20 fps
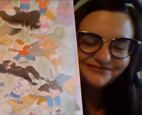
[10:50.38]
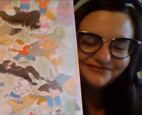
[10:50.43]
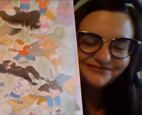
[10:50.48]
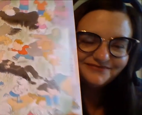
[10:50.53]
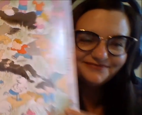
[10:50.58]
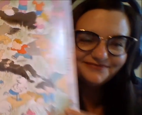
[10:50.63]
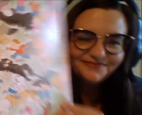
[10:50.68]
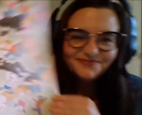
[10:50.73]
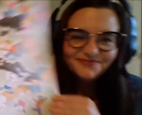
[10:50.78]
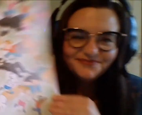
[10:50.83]

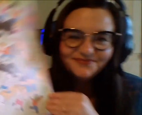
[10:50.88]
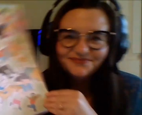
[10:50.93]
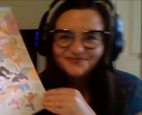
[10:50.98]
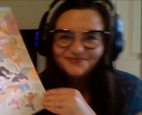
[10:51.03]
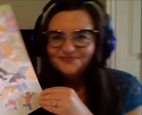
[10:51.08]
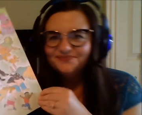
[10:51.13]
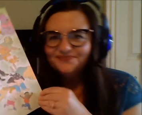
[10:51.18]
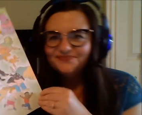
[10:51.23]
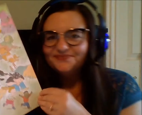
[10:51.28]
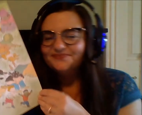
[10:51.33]

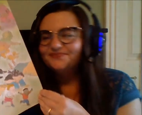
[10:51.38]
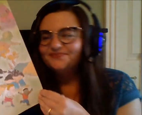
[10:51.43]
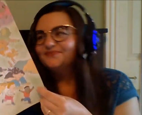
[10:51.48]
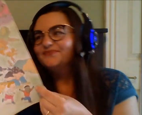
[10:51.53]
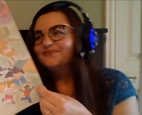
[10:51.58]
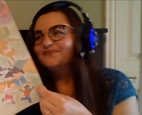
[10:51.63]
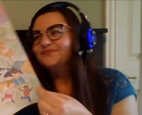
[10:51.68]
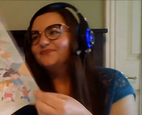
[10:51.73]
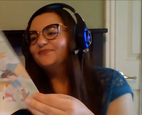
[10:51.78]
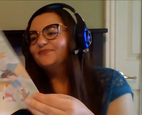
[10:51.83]

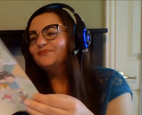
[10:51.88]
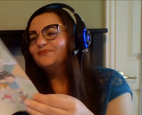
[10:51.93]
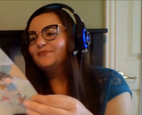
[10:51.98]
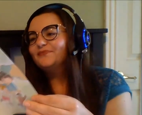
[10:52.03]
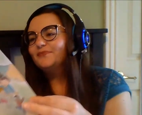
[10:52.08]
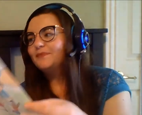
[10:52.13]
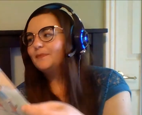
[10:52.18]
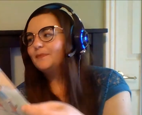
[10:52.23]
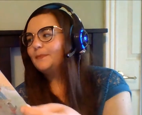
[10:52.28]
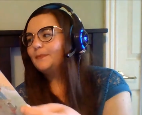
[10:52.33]

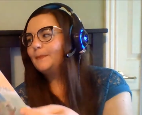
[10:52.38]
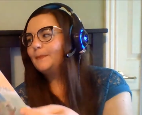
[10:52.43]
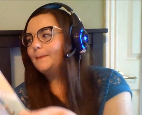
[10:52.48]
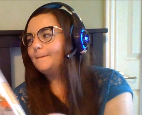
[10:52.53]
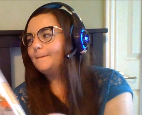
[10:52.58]
Nobody speaks.